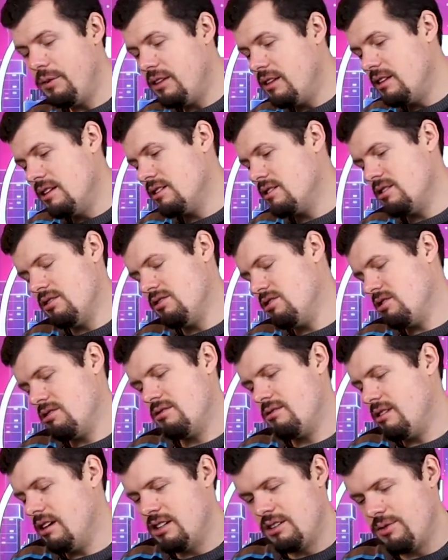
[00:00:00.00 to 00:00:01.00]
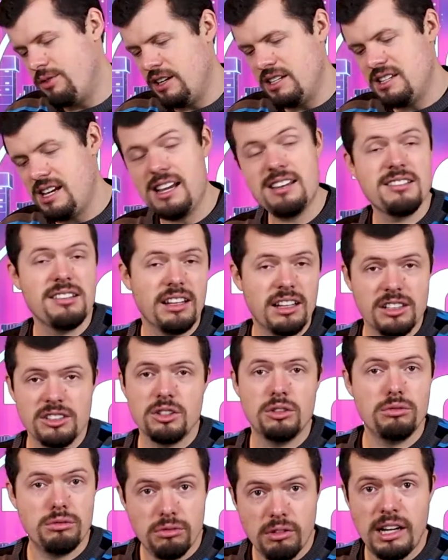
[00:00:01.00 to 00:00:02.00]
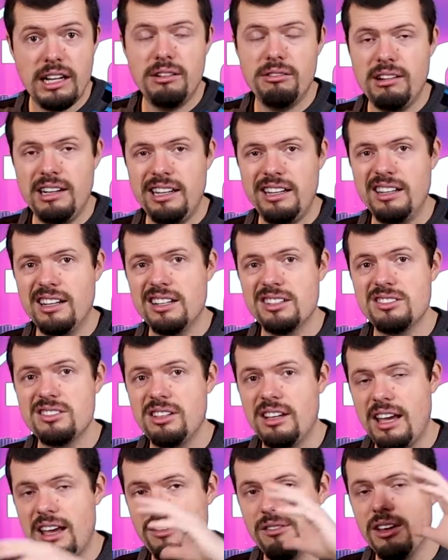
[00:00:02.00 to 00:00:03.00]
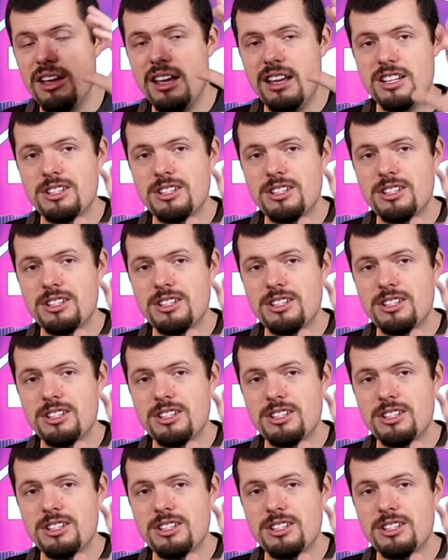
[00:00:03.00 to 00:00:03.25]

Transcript: This is just, it's fantastic. It's a really nice to have,